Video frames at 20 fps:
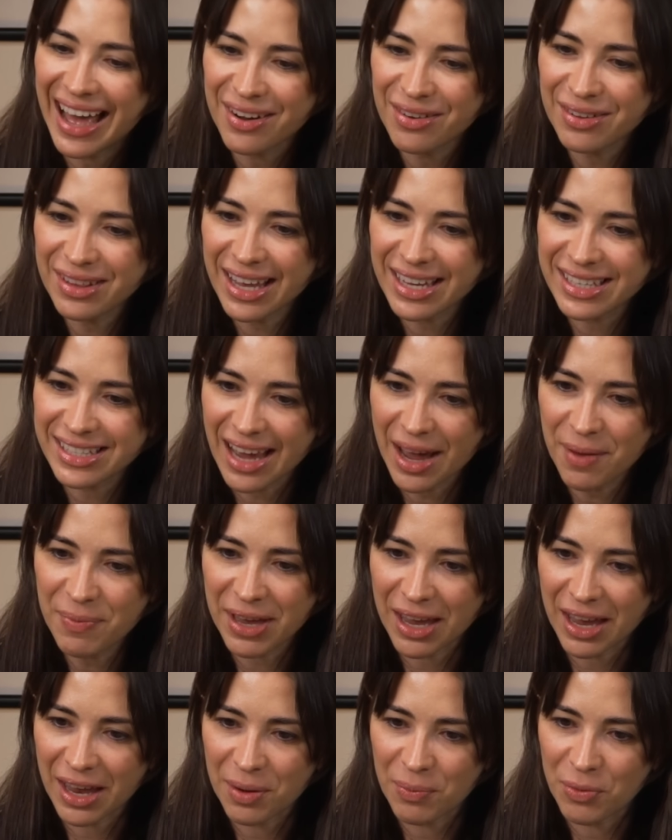I don't like
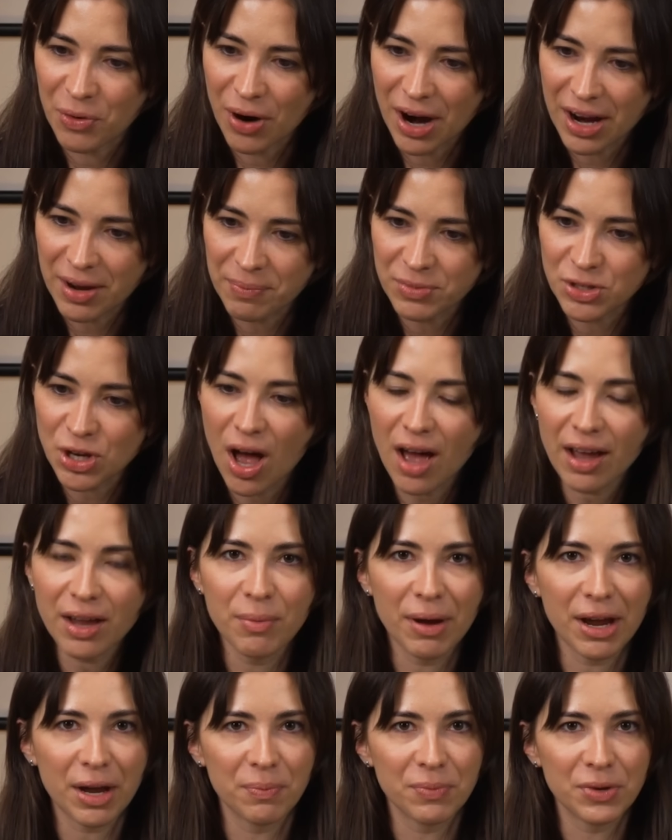typing anymore. I'm talking
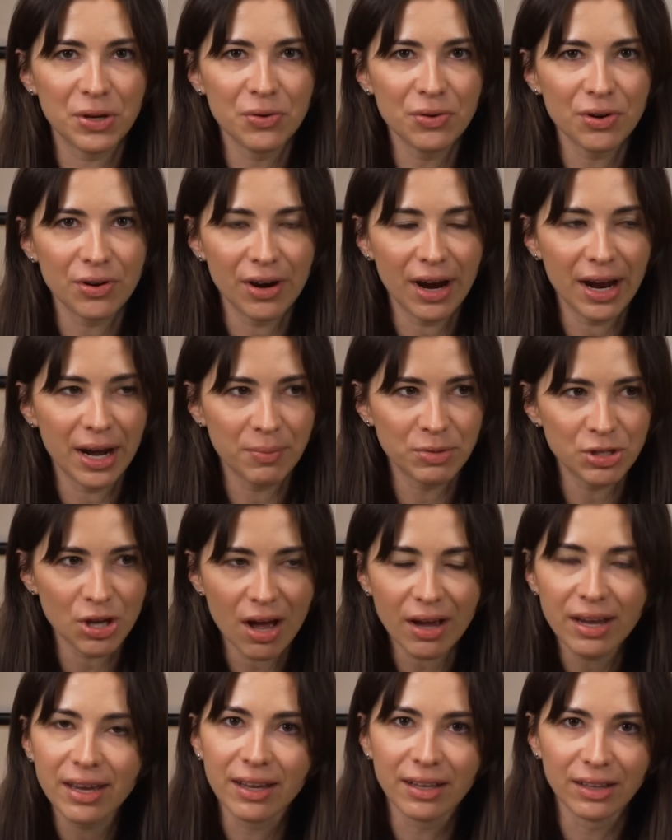to my computer and I'm
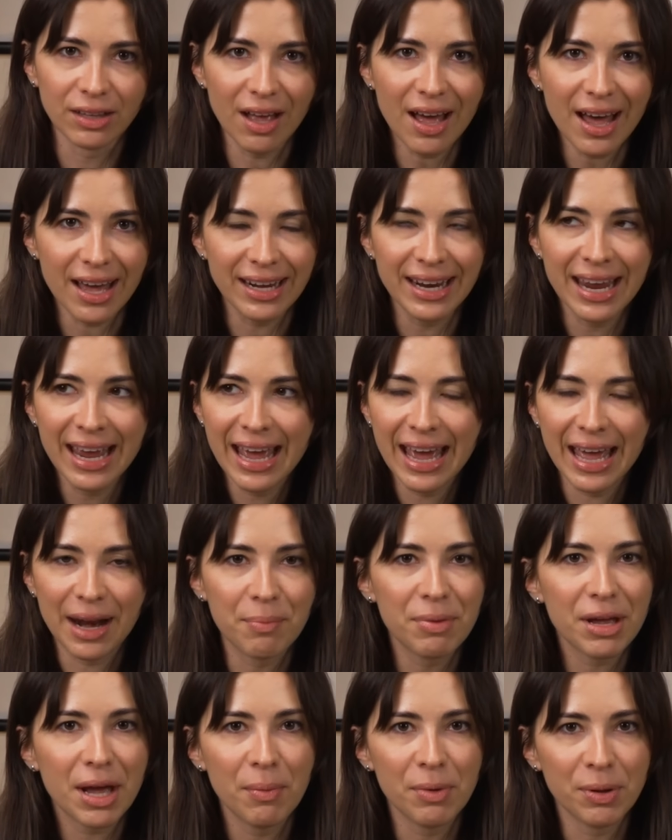talking a lot and
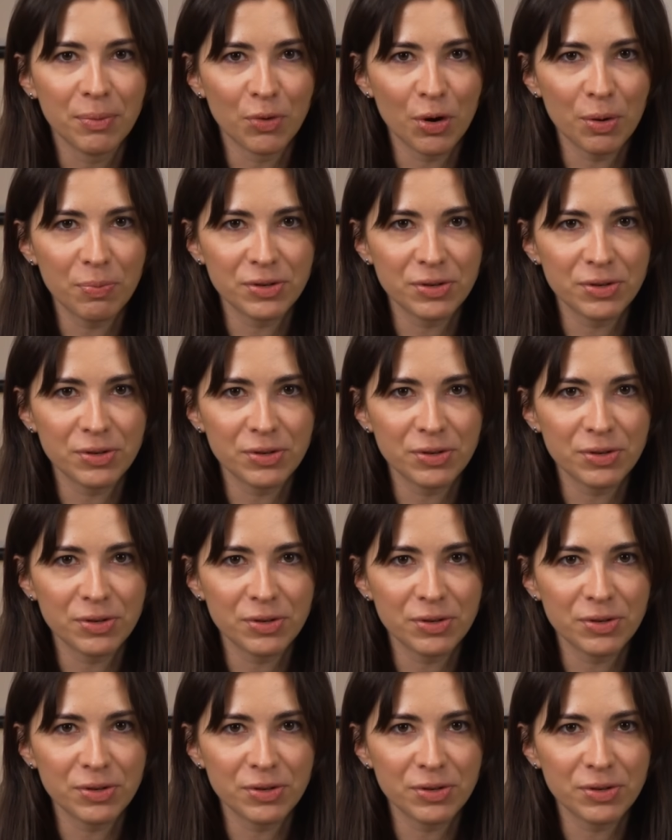I'm becoming more